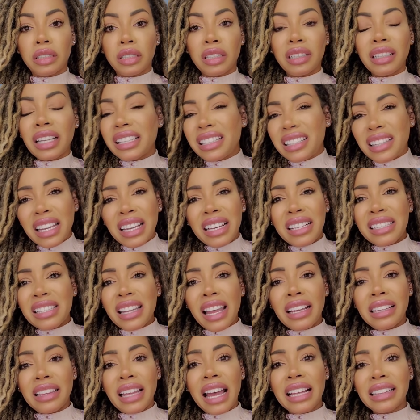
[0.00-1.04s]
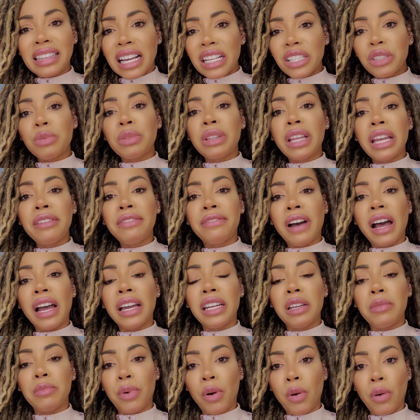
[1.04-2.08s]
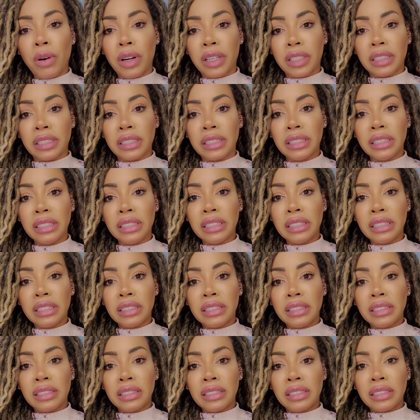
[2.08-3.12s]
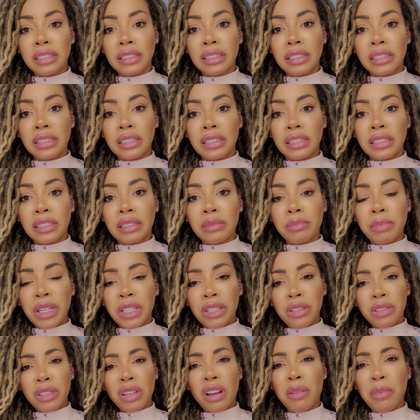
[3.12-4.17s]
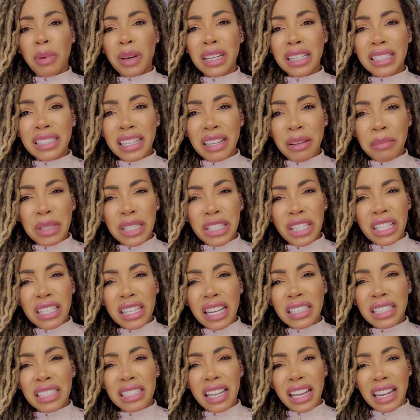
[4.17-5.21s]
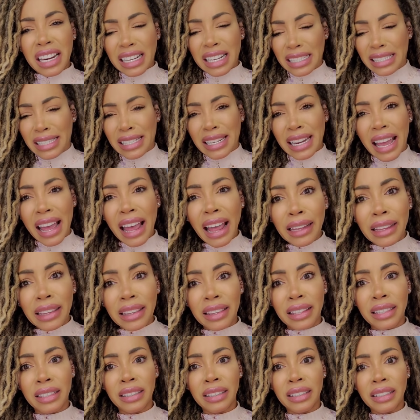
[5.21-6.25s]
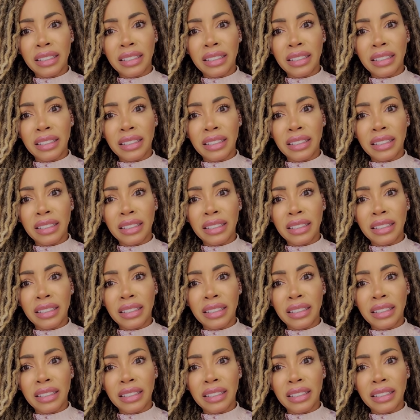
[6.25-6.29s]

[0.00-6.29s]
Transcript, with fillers: Like things like that. That's what they find important. But you talk about a, I mean, she's actually saying a death.